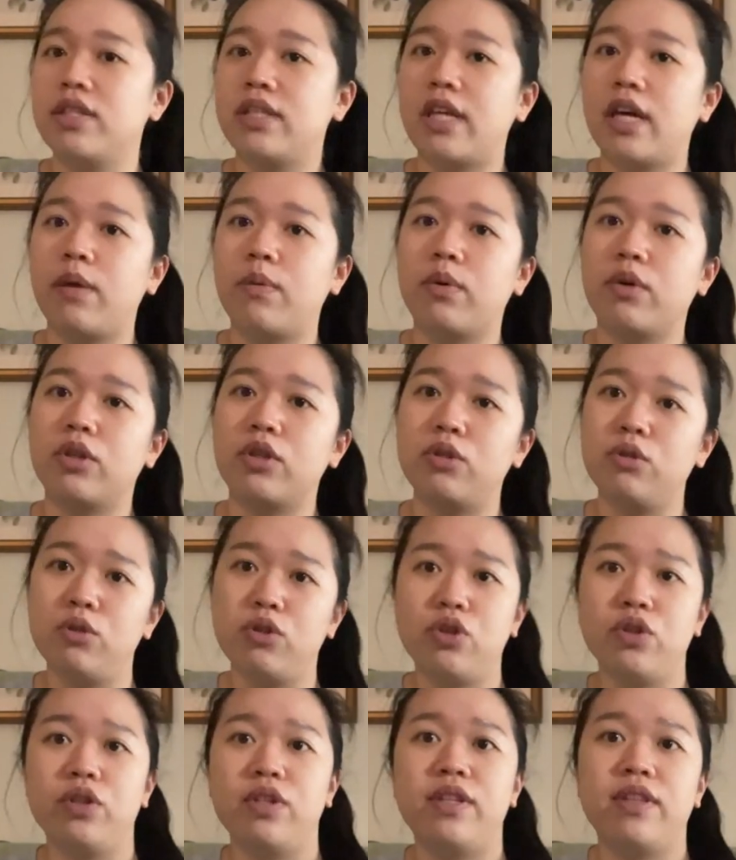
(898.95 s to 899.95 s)
that were
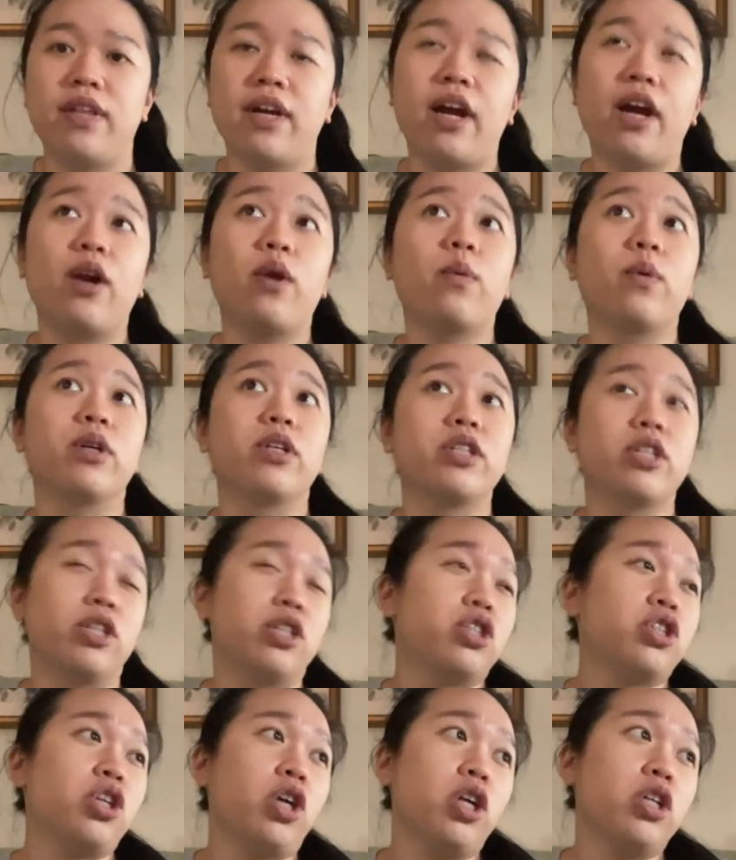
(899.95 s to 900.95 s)
usually there were
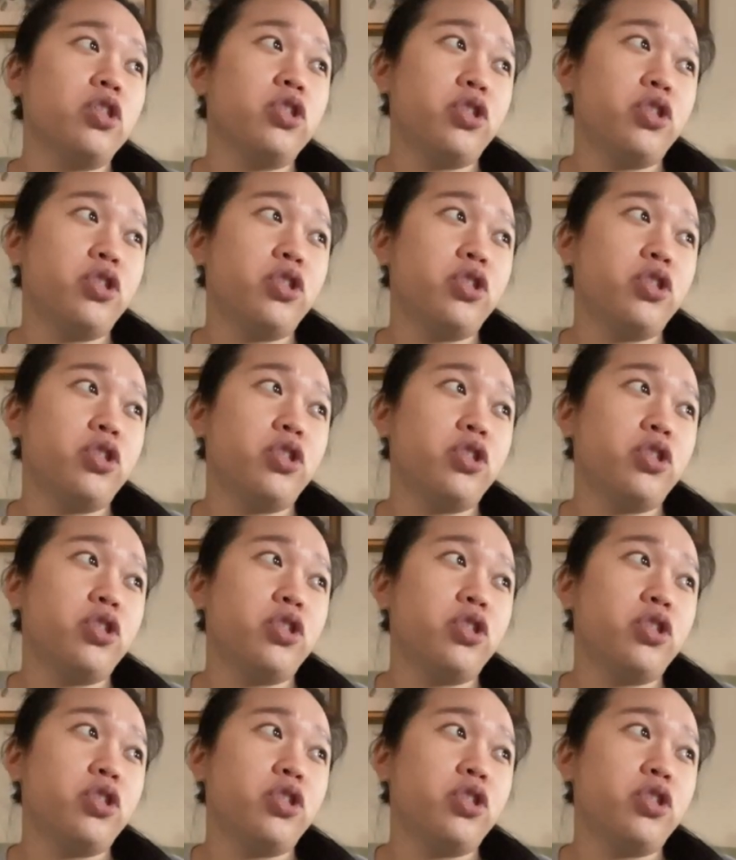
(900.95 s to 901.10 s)
discharged